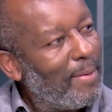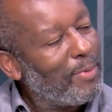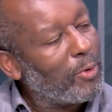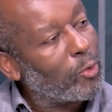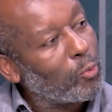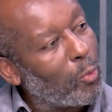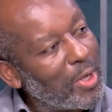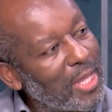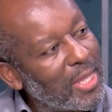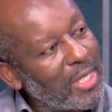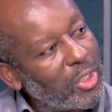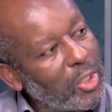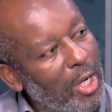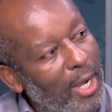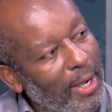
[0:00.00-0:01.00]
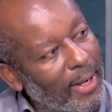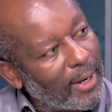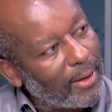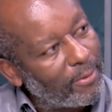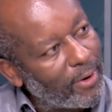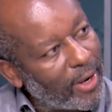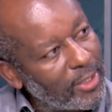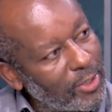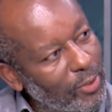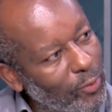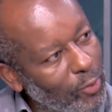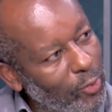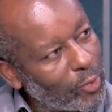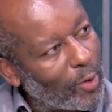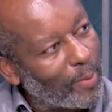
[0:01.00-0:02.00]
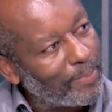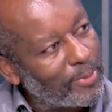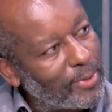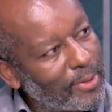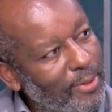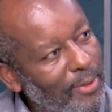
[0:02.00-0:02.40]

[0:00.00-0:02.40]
Because whether the share rises or drops,